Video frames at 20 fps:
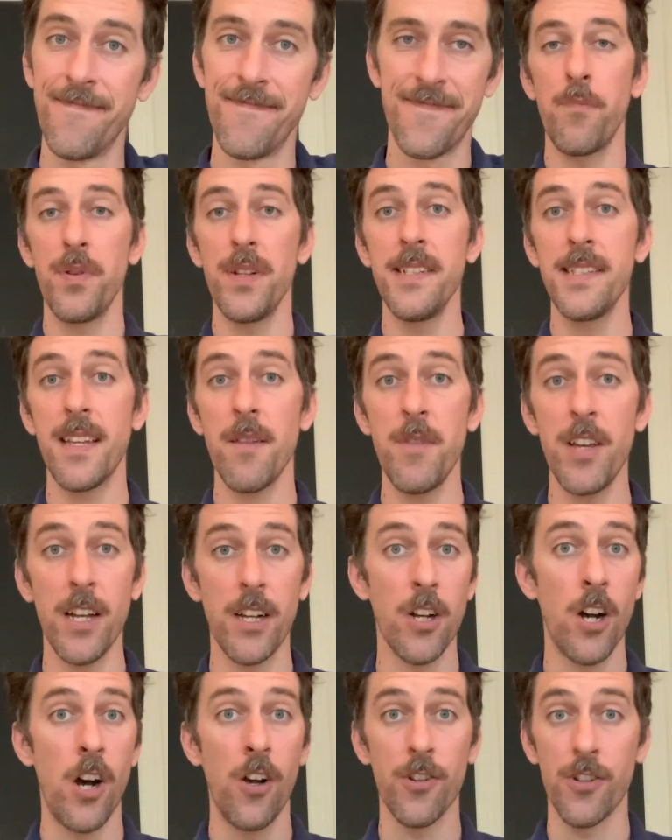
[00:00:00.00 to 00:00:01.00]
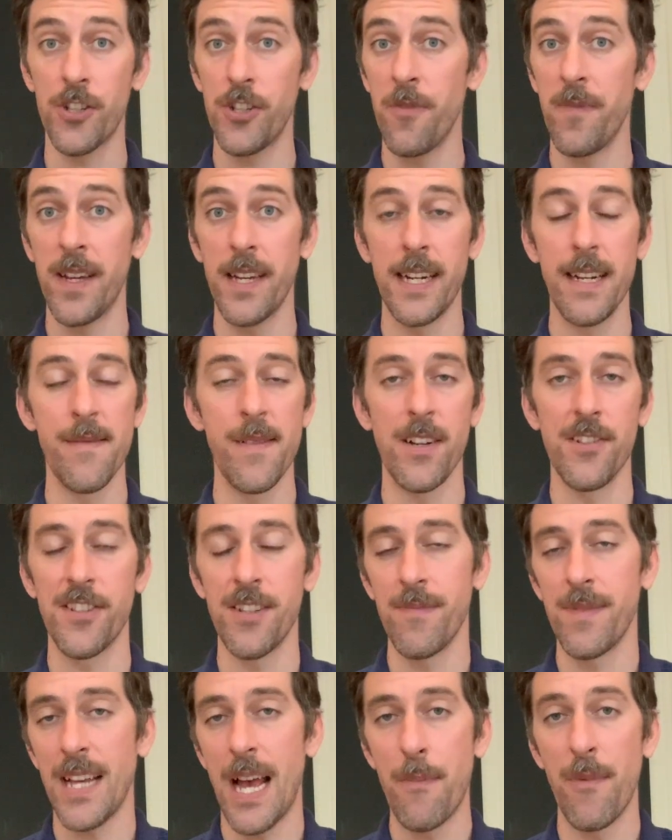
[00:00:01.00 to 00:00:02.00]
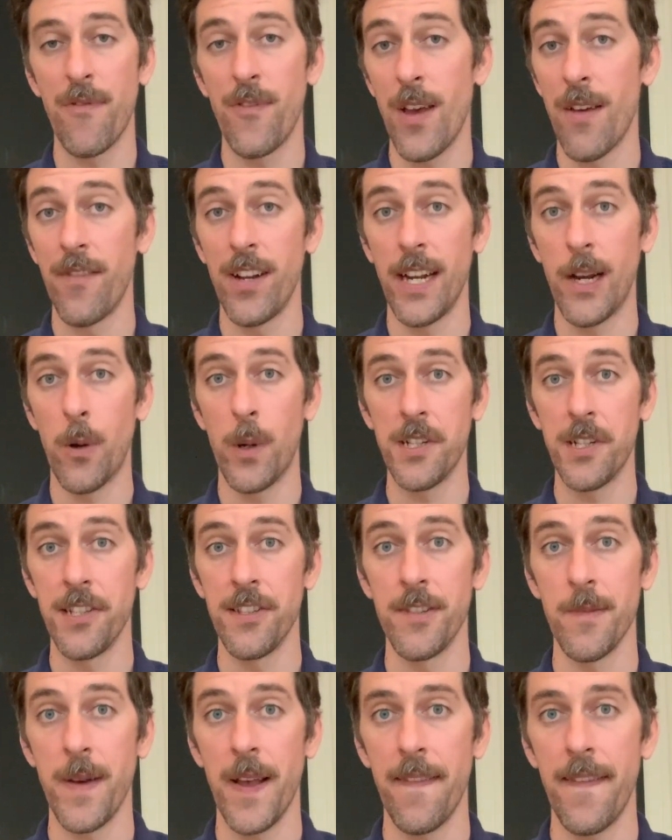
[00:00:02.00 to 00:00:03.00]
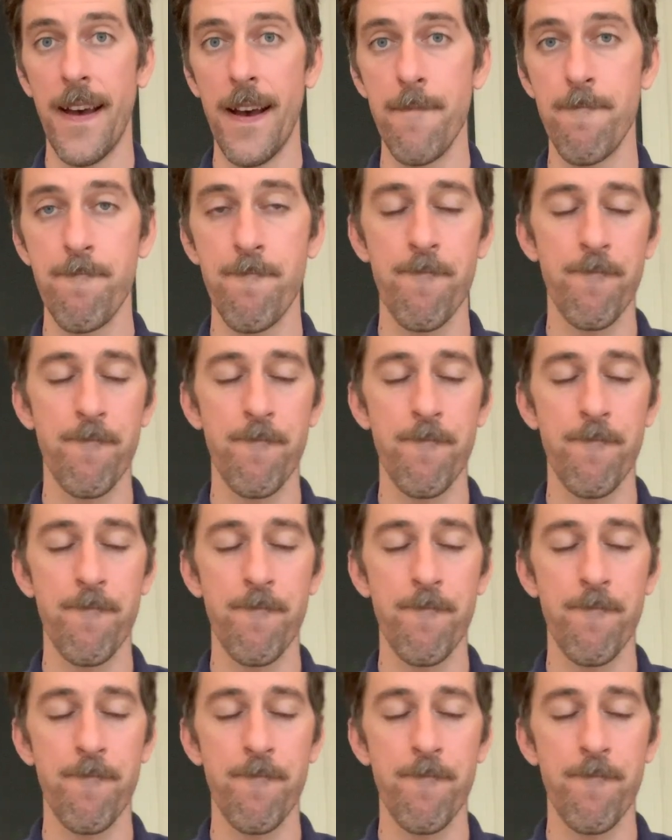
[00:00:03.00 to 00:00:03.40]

Please give me a call or shoot me an email sometime if you have any questions about that.